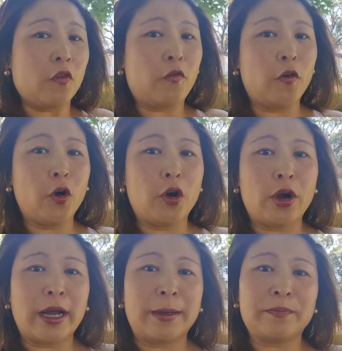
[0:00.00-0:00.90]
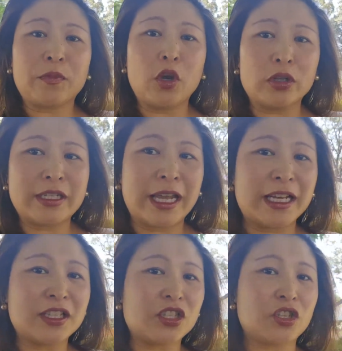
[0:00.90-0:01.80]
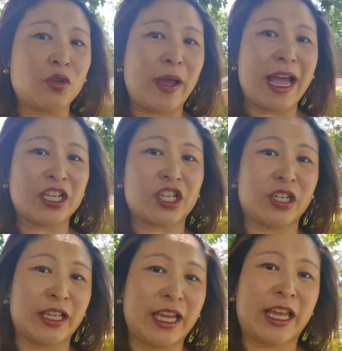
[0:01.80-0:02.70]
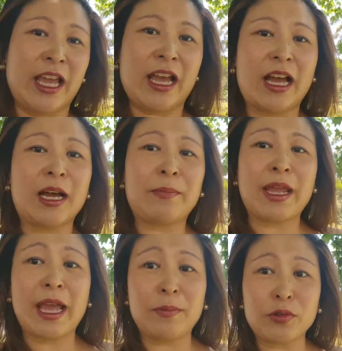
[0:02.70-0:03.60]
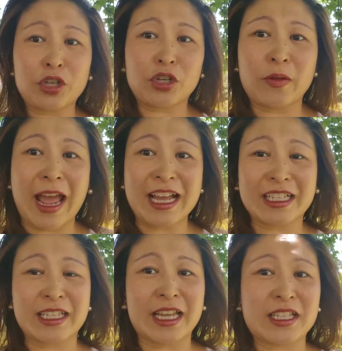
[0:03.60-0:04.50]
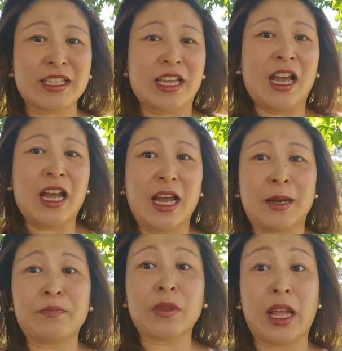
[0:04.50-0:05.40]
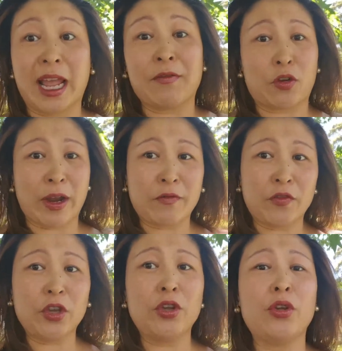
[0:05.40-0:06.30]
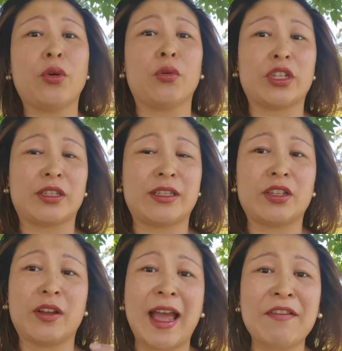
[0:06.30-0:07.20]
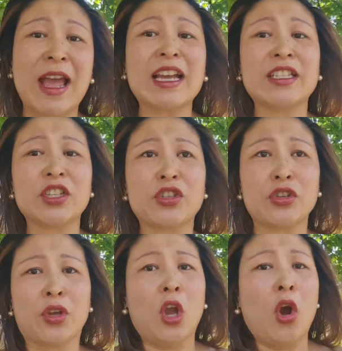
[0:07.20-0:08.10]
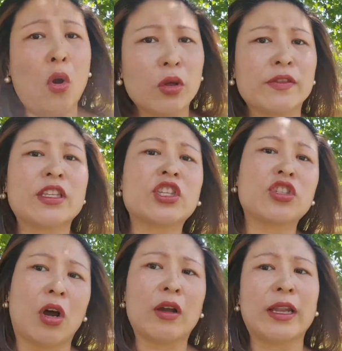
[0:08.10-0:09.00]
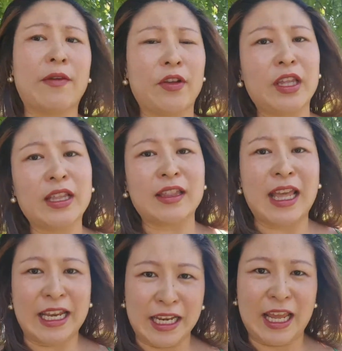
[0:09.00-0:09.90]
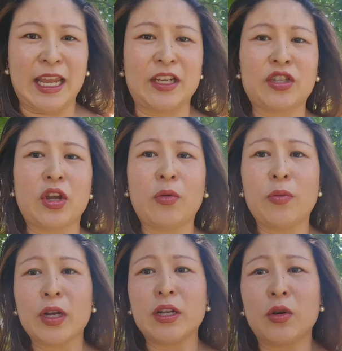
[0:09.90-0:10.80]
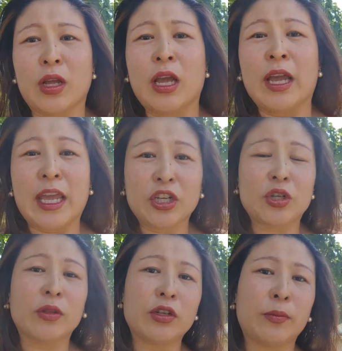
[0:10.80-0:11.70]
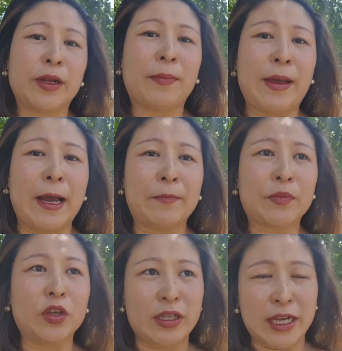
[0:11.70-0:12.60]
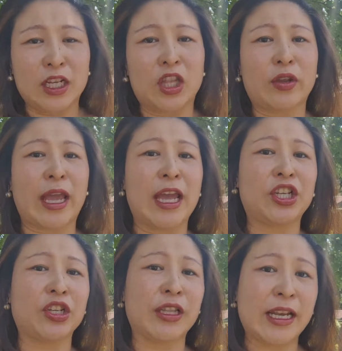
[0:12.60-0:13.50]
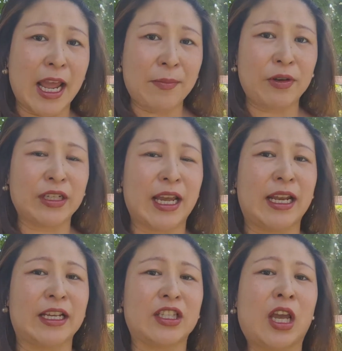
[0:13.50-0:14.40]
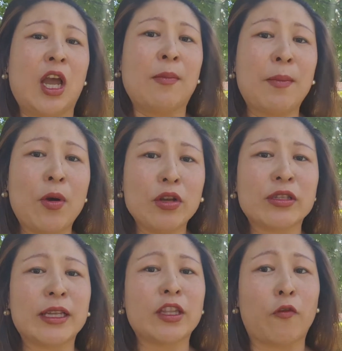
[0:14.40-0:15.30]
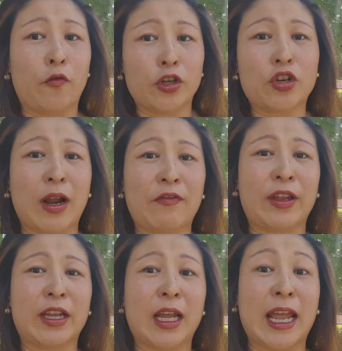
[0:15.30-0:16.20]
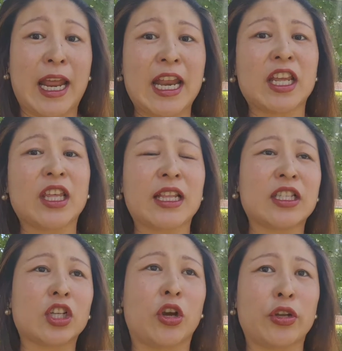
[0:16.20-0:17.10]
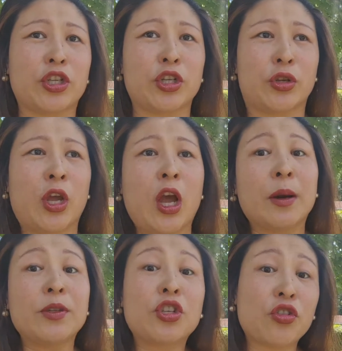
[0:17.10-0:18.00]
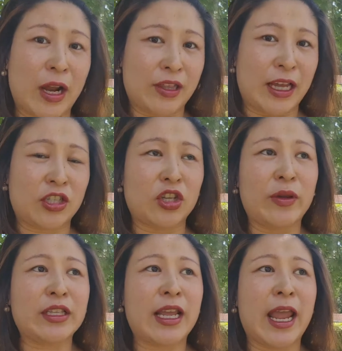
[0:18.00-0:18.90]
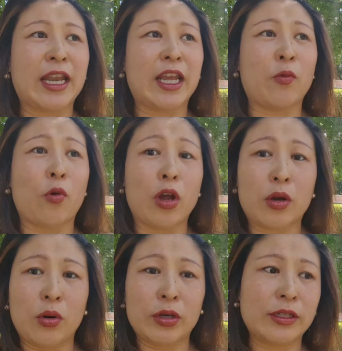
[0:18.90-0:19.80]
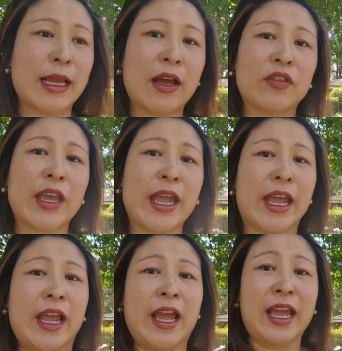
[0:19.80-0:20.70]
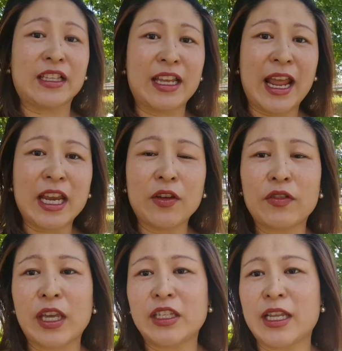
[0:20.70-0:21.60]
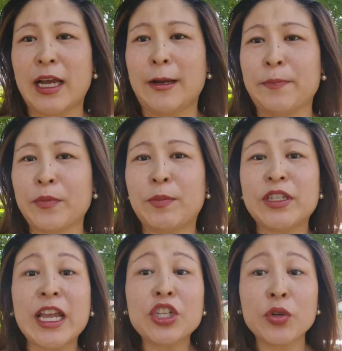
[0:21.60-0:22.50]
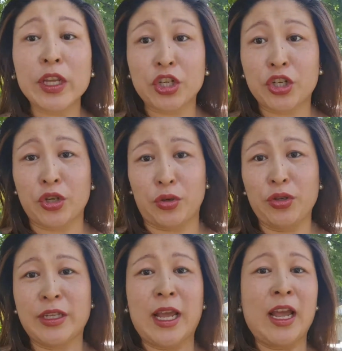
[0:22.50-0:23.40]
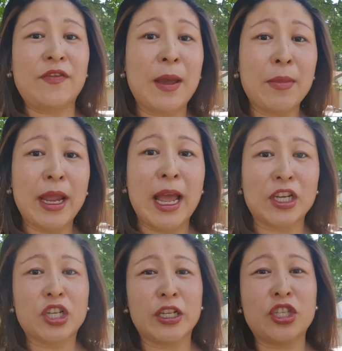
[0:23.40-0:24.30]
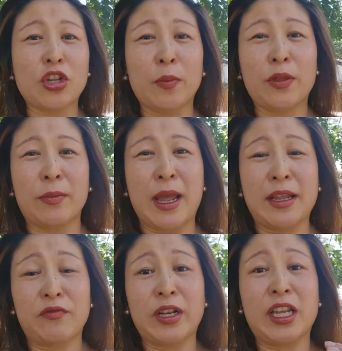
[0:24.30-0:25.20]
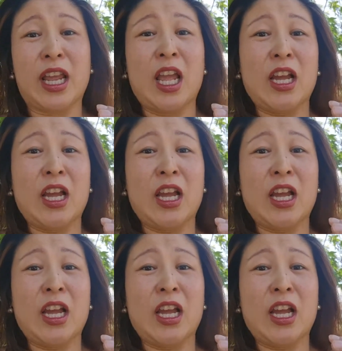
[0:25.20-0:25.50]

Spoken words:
for your tenants to actually be able to access, like have a great view, or just sort of have access to all the stock and everything that they need. So we want to look into a little bit about your tenant location, their neighboring tenants, but mostly the foot traffic and anything that's going to obstruct that. So is there any work orders out there? Is there any of these potential issues that may actually stop them and really